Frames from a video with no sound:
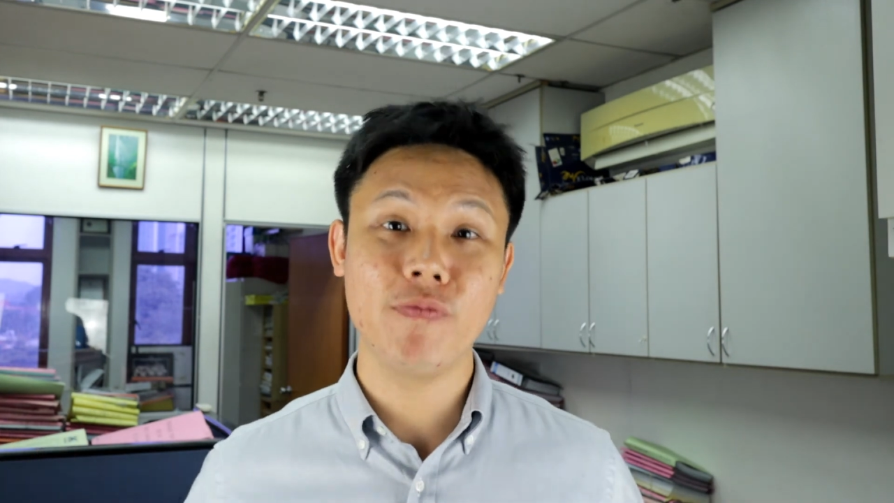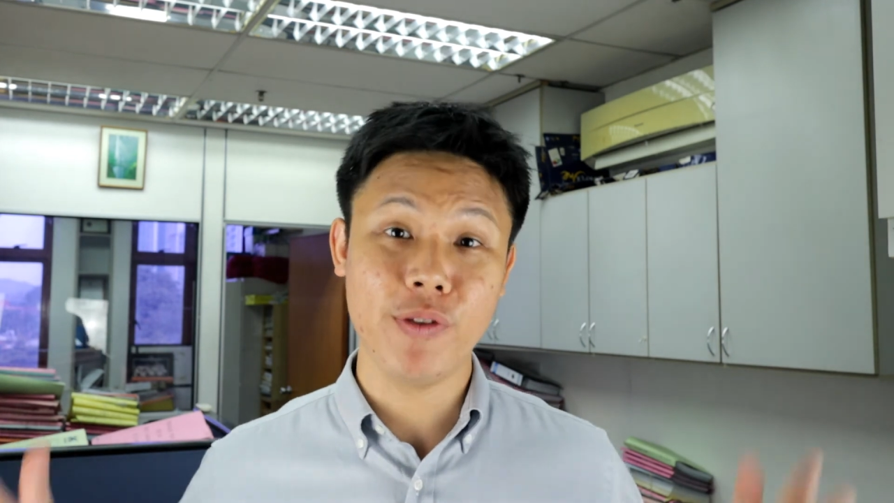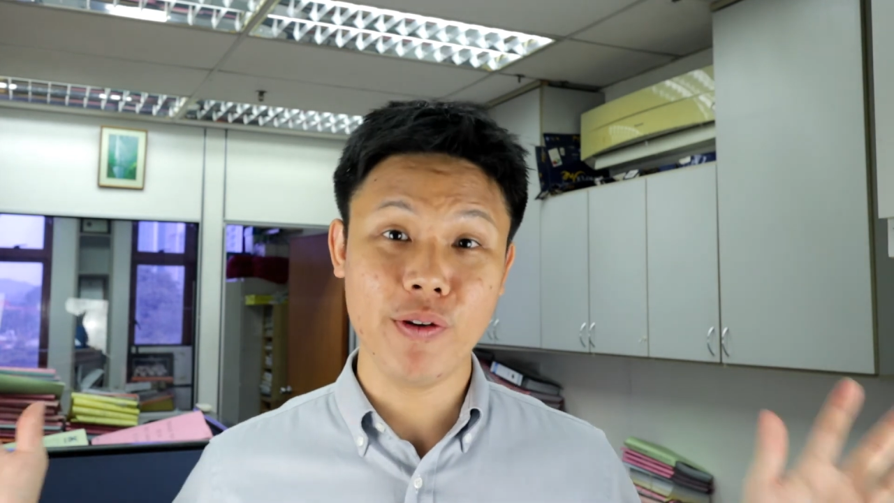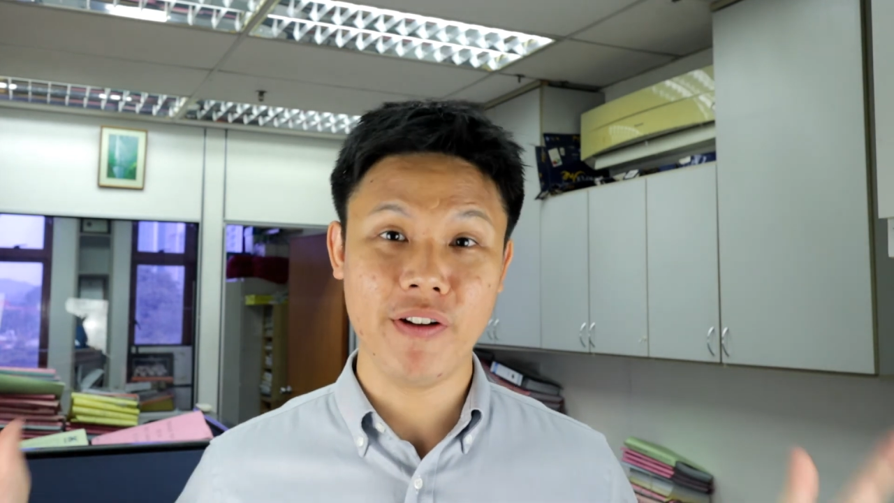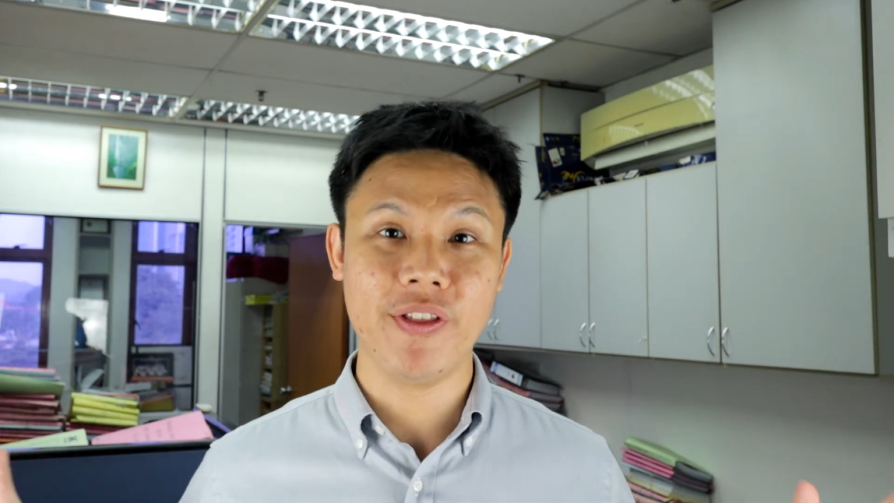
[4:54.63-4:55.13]

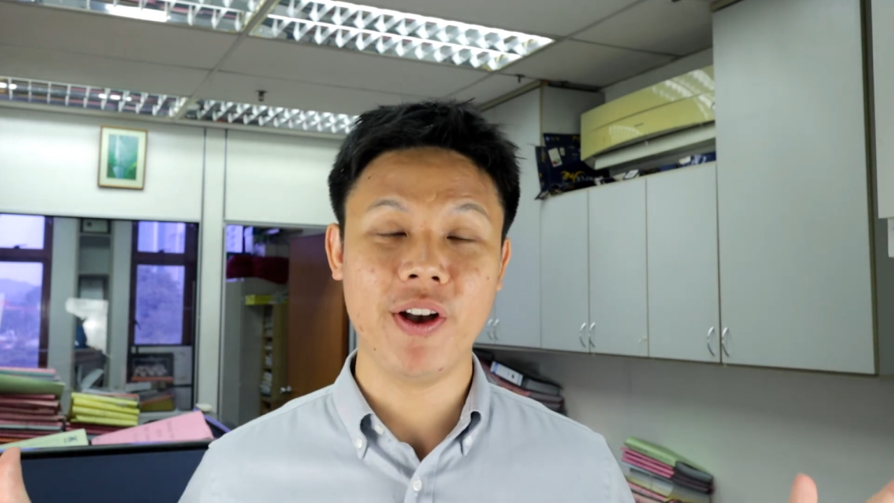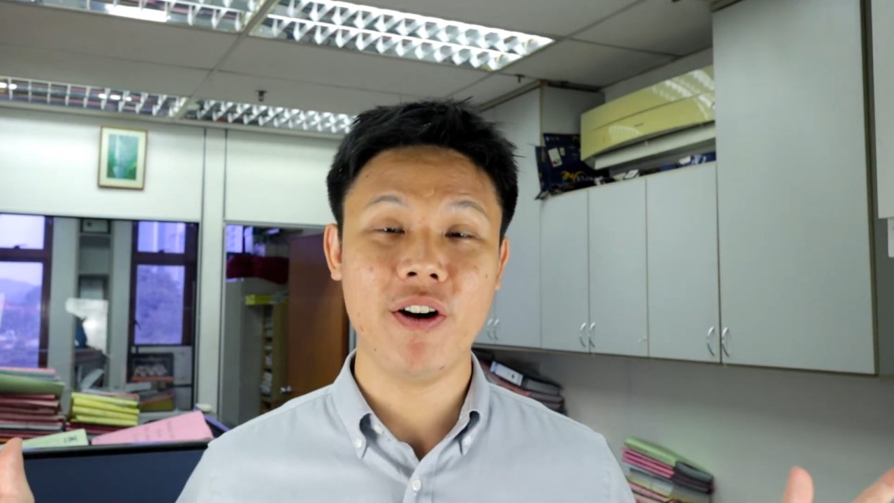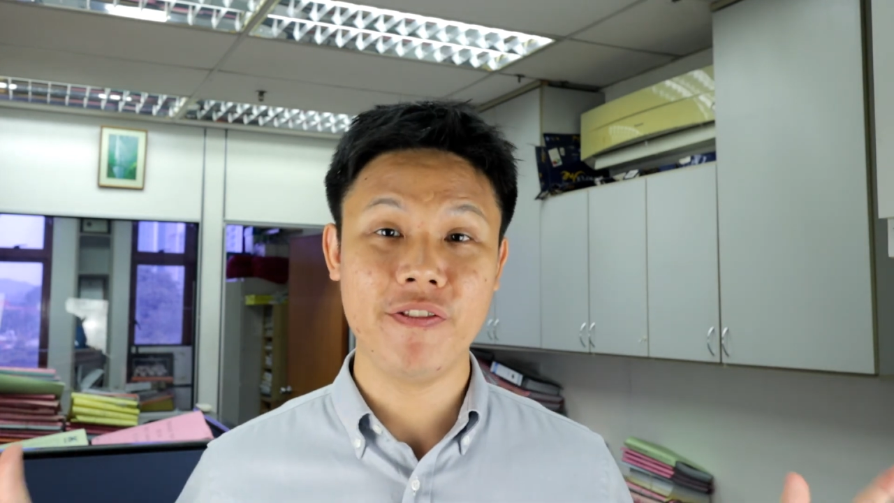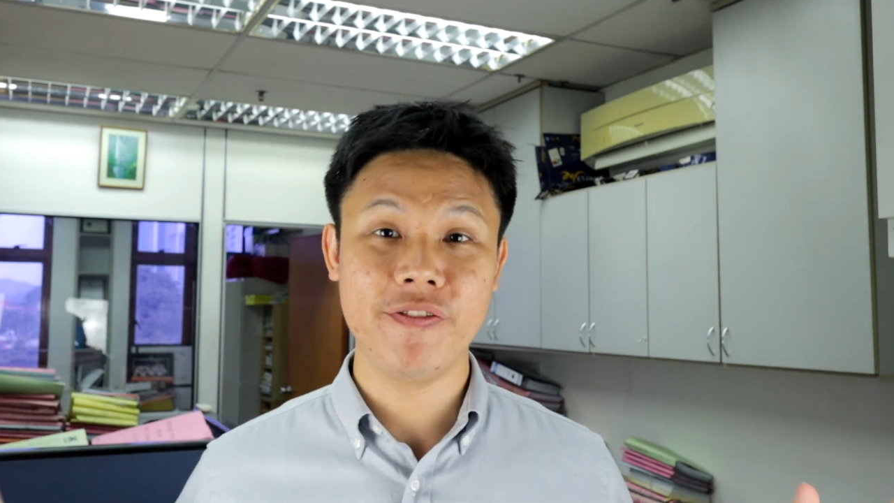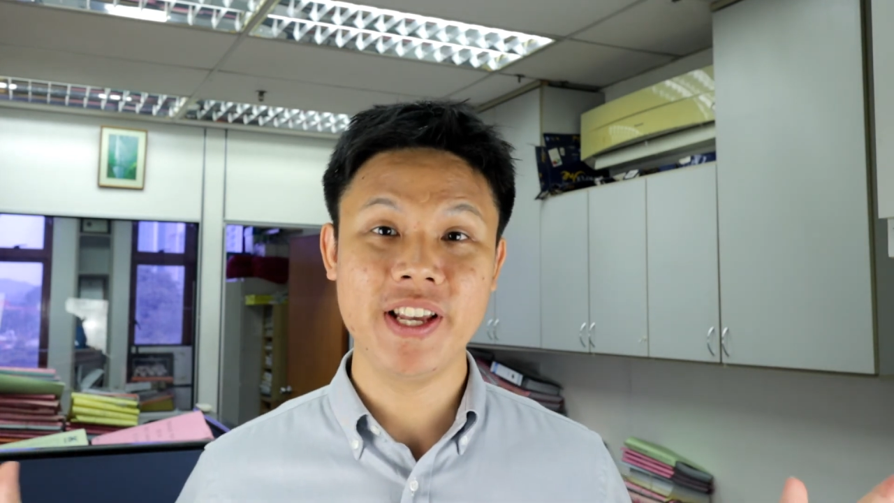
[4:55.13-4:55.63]
view of the
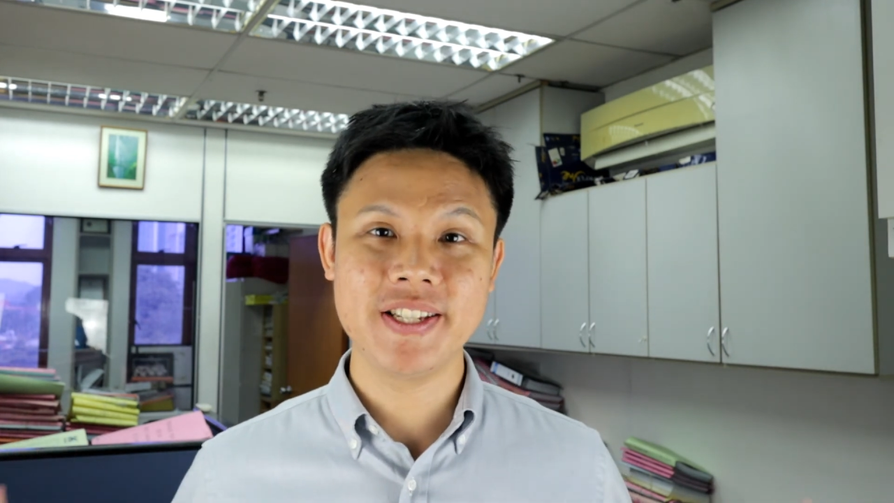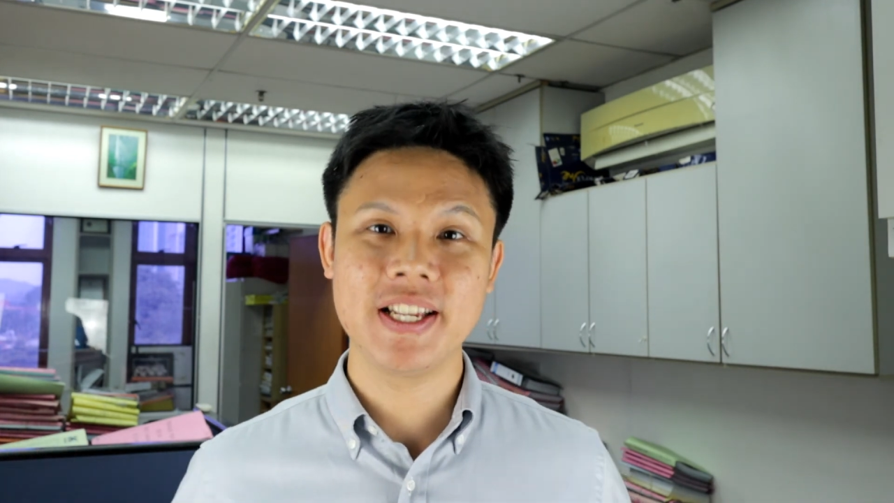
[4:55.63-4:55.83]
office.